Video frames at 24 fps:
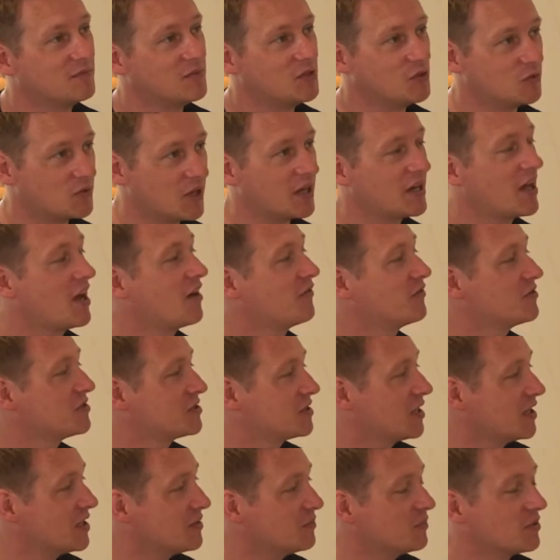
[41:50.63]
you'll get an alpha
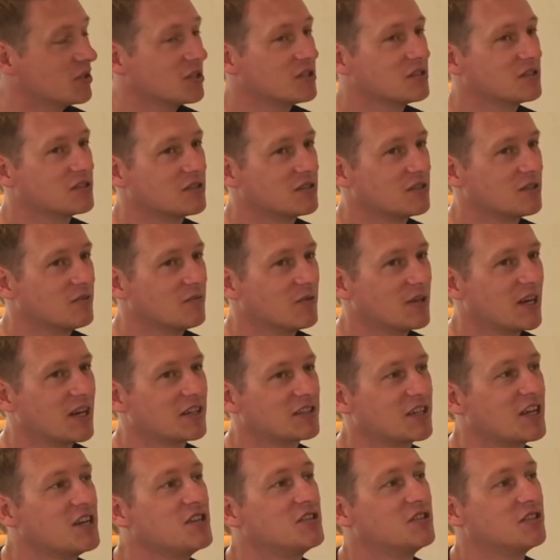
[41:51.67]
state, but it's the
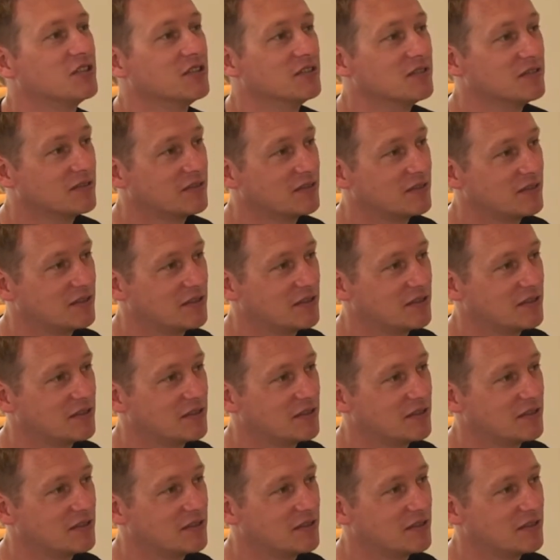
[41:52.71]
relaxation